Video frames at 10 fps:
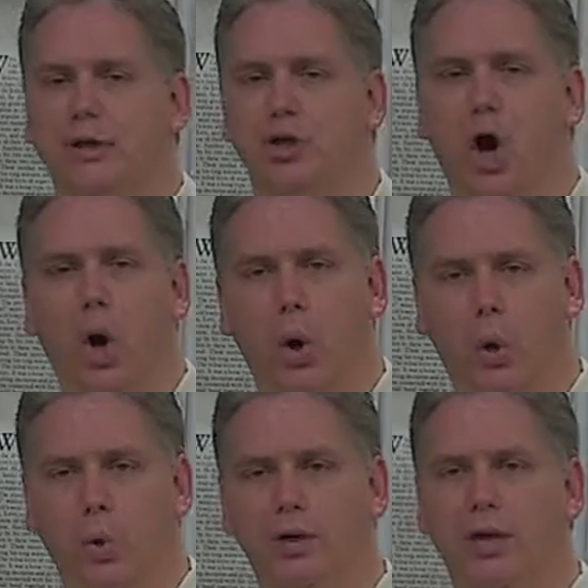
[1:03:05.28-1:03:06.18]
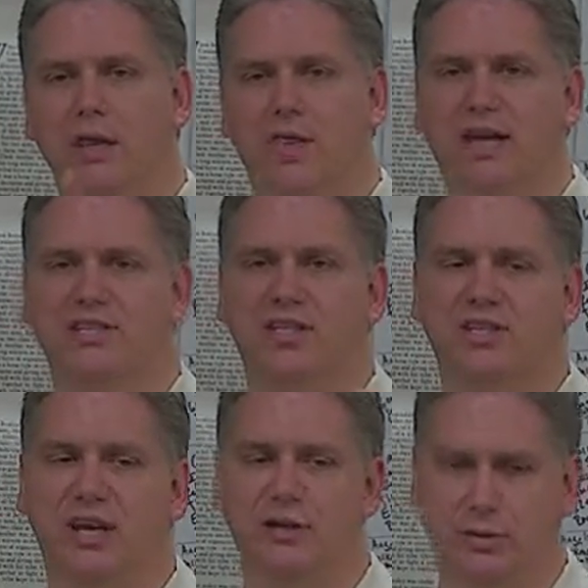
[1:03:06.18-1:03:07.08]
no, that's his
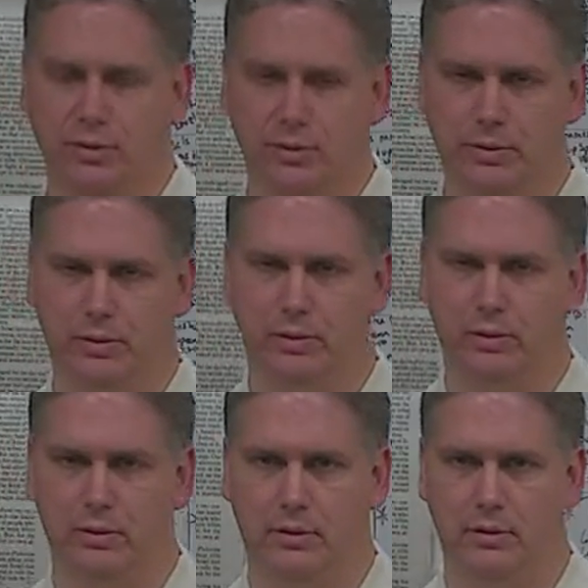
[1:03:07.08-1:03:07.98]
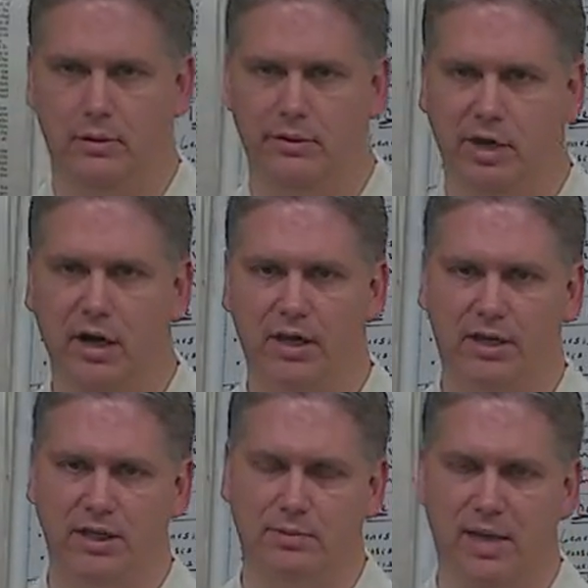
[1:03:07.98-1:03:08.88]
angel talking on
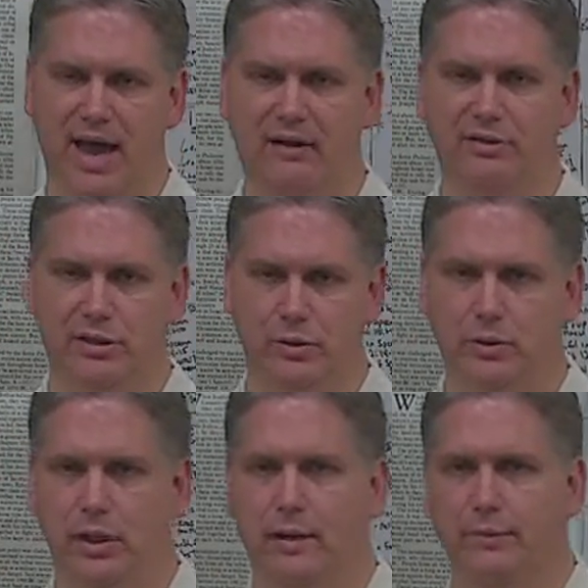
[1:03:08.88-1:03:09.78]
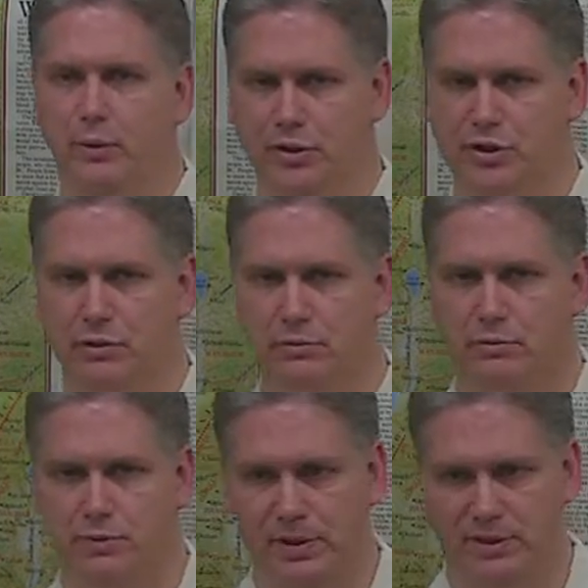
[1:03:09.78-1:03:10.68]
his behalf to you, which
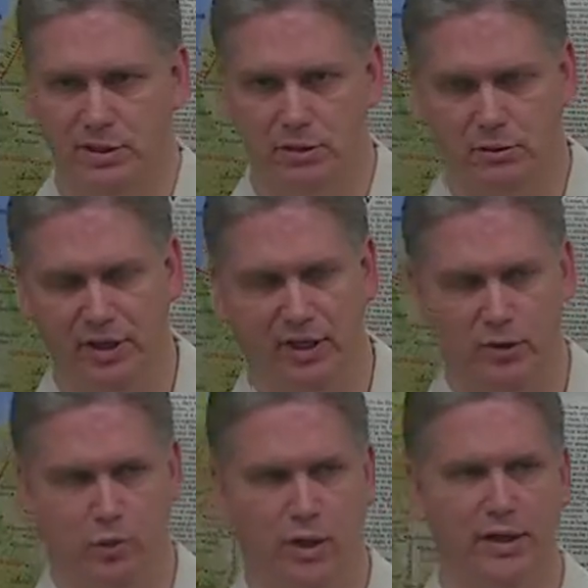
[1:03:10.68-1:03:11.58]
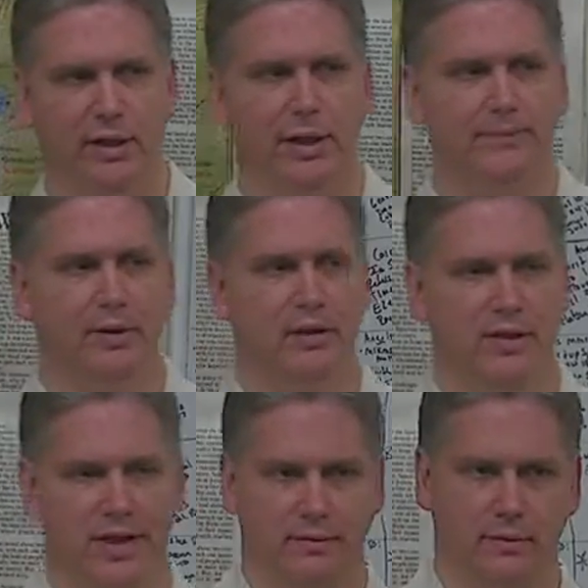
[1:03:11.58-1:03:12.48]
speaks to two things. One,
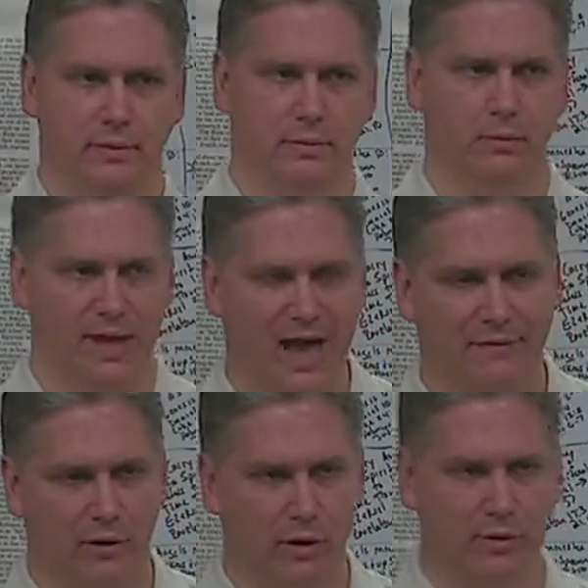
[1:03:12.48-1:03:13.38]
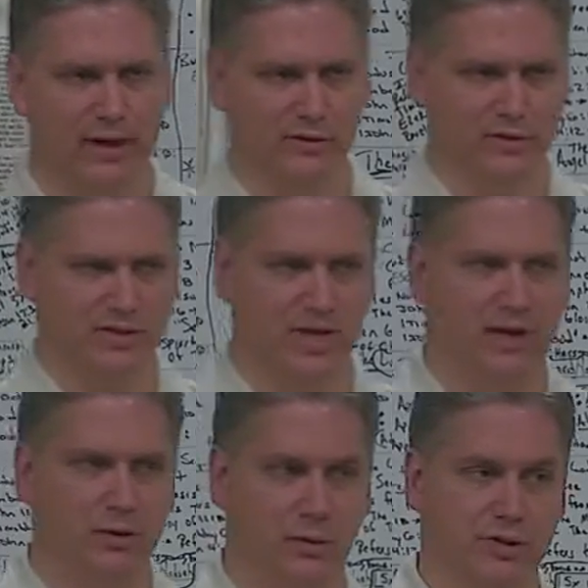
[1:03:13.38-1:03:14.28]
that we have our own angels assigned
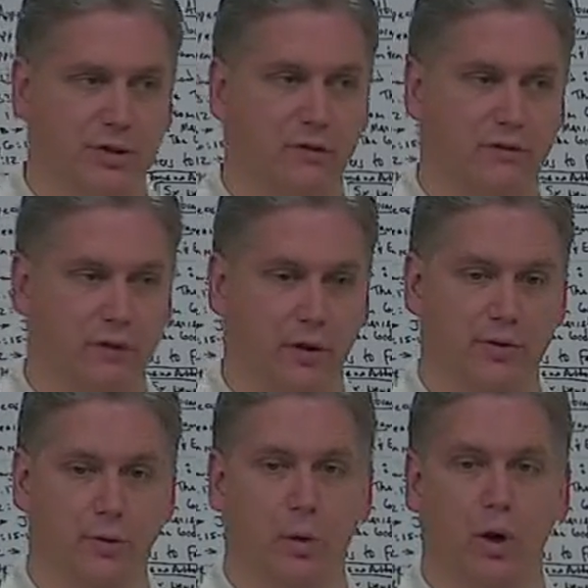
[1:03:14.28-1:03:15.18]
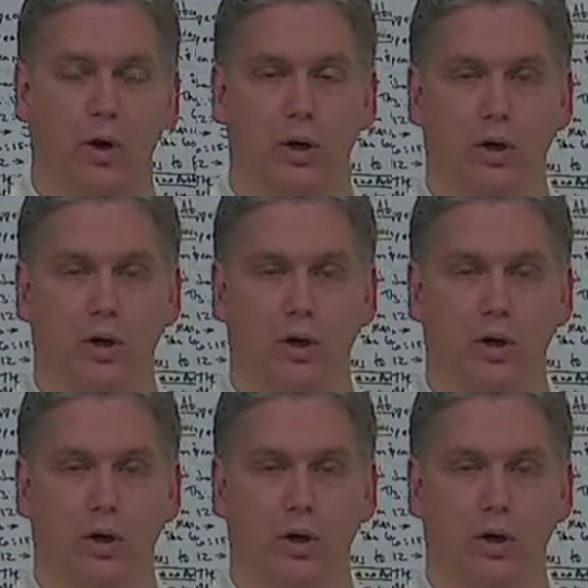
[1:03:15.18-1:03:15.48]
to us for those who are